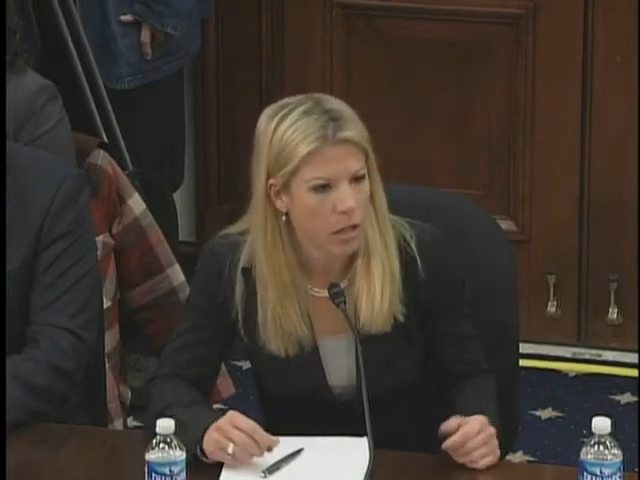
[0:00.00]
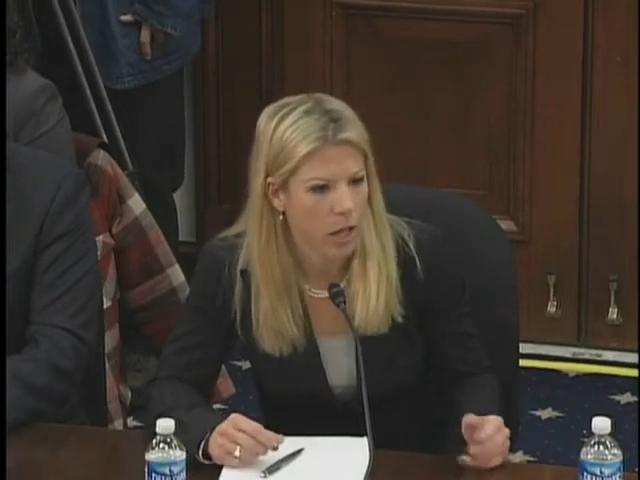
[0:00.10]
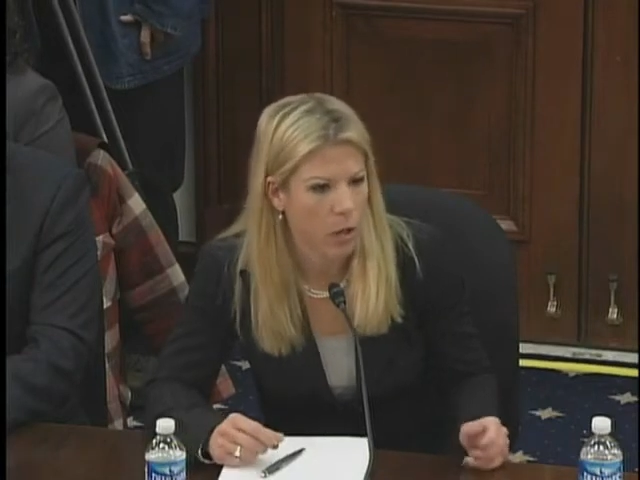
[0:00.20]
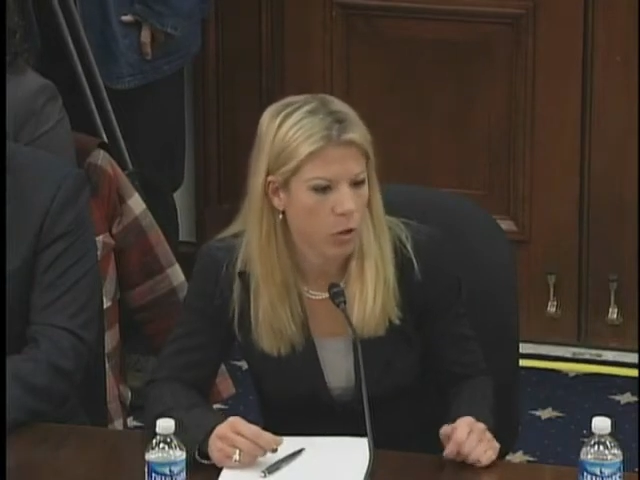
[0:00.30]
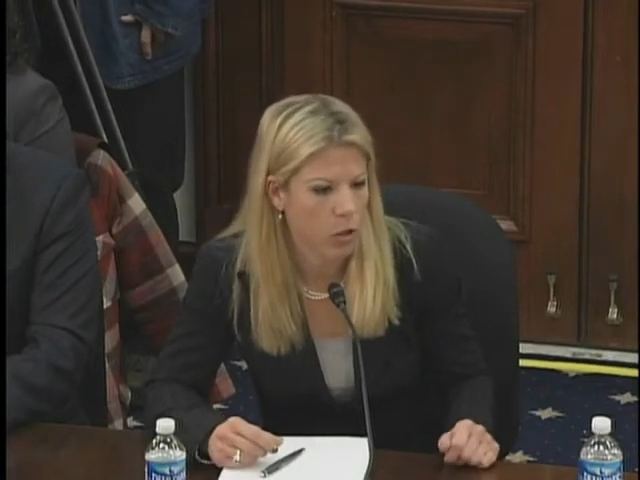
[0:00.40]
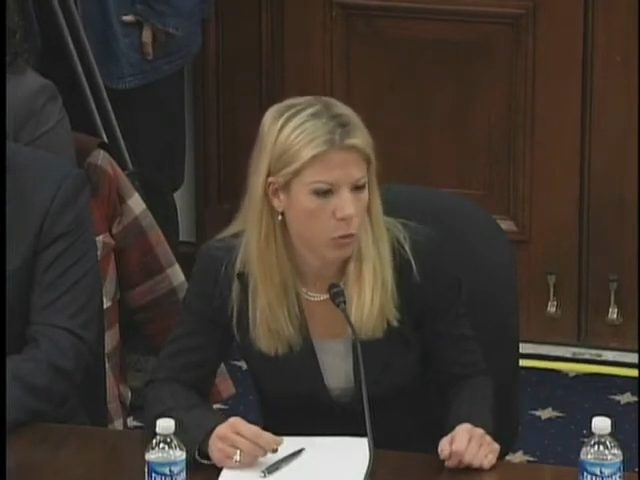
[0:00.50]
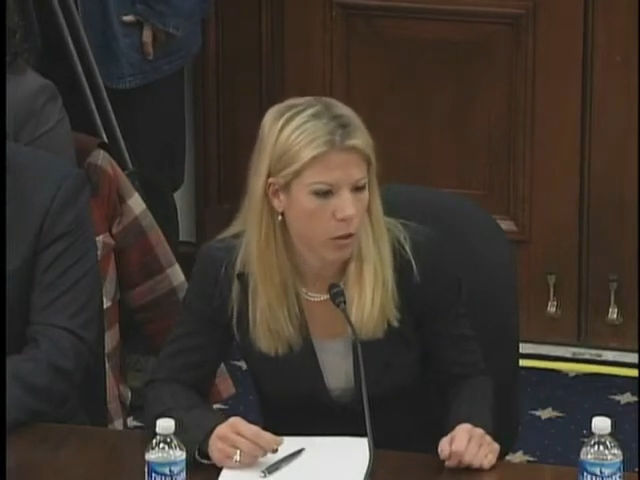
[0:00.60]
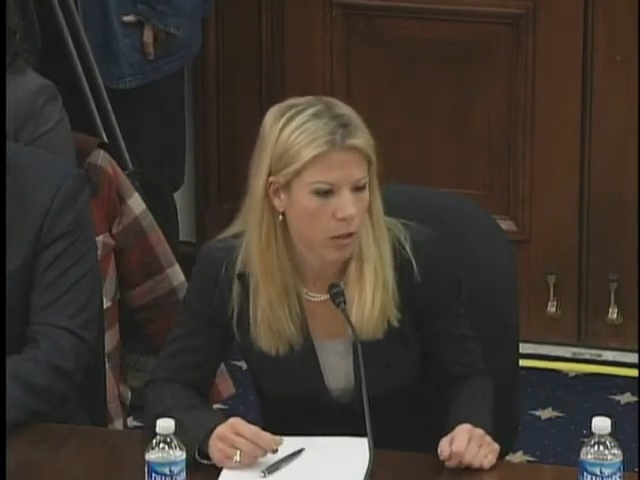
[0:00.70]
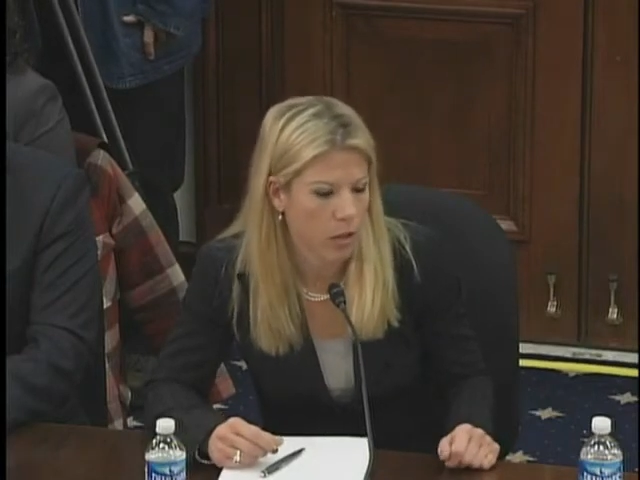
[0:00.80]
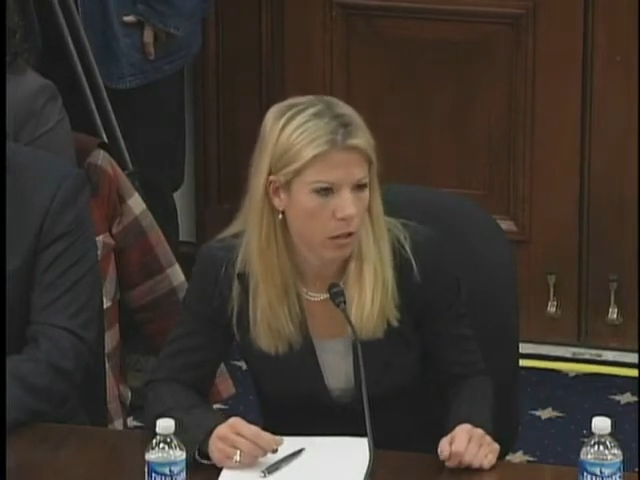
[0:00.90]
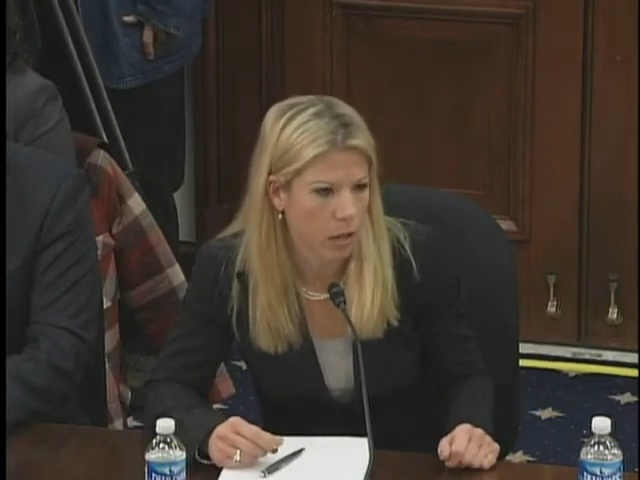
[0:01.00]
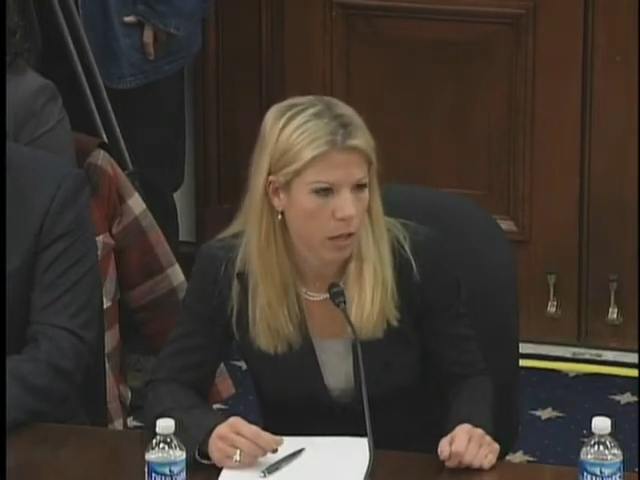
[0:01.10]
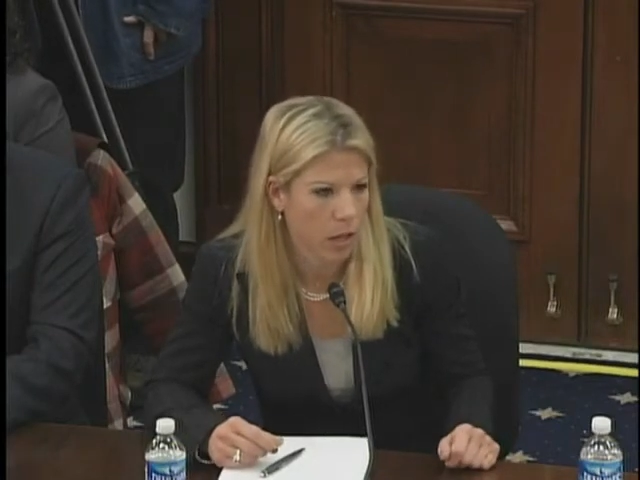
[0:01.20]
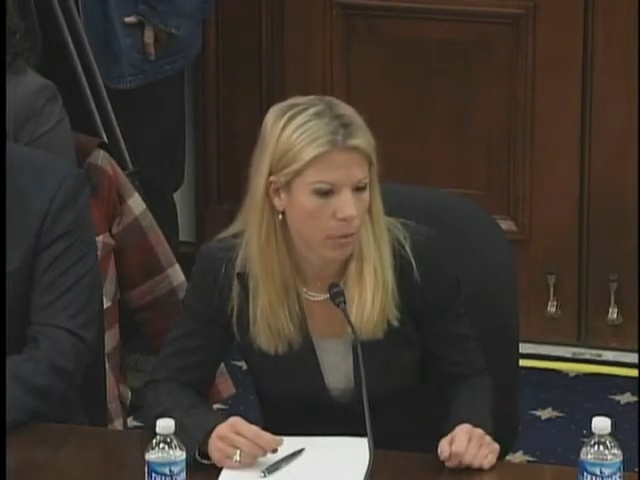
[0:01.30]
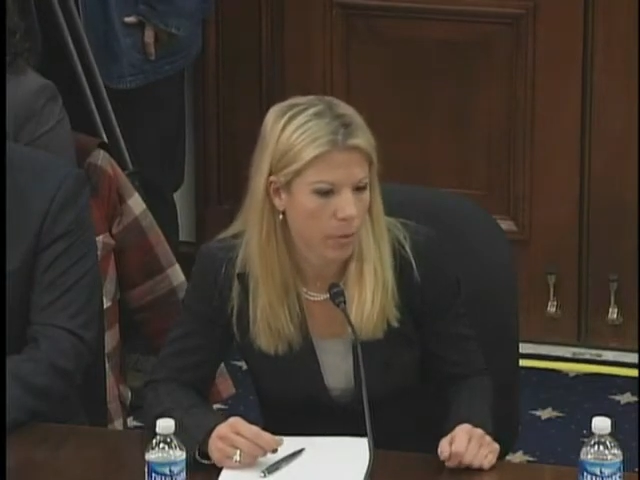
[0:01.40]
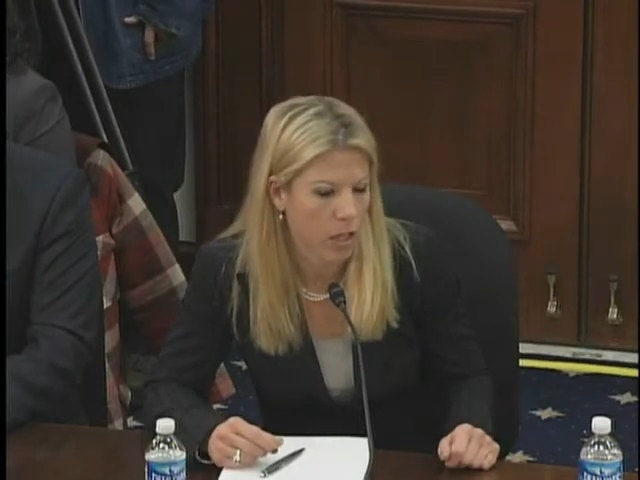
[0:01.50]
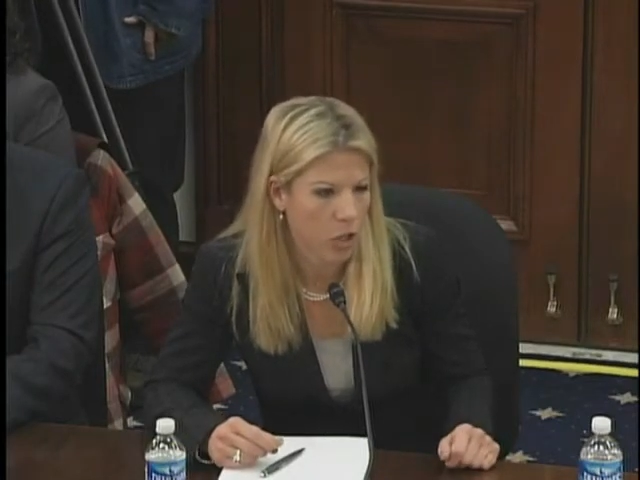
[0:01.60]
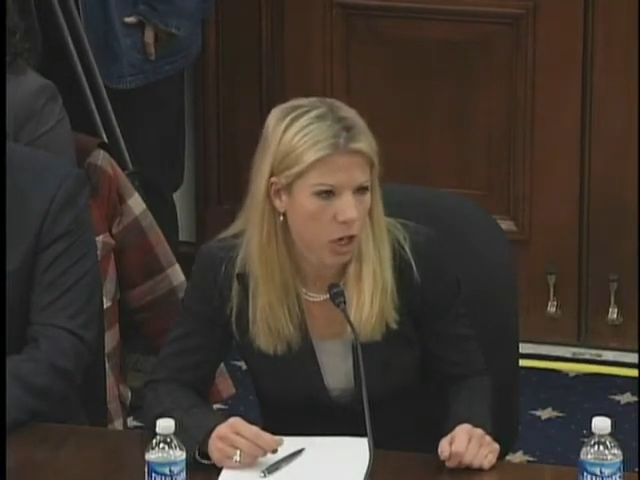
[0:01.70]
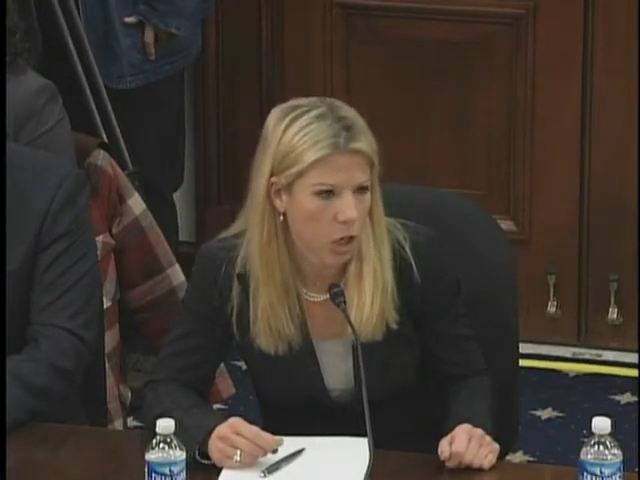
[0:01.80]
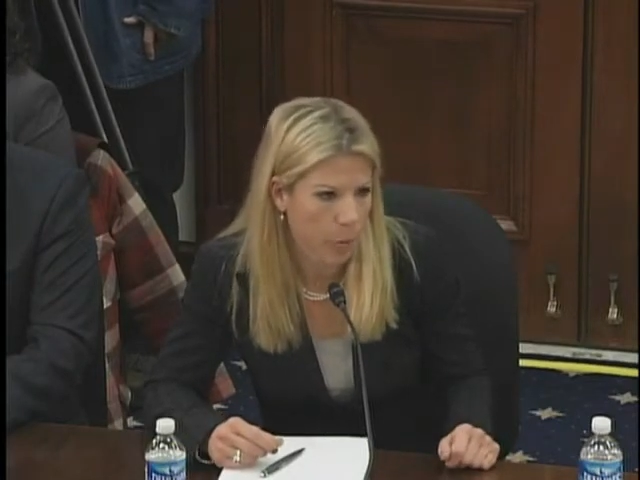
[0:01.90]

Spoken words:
I worked with a managed care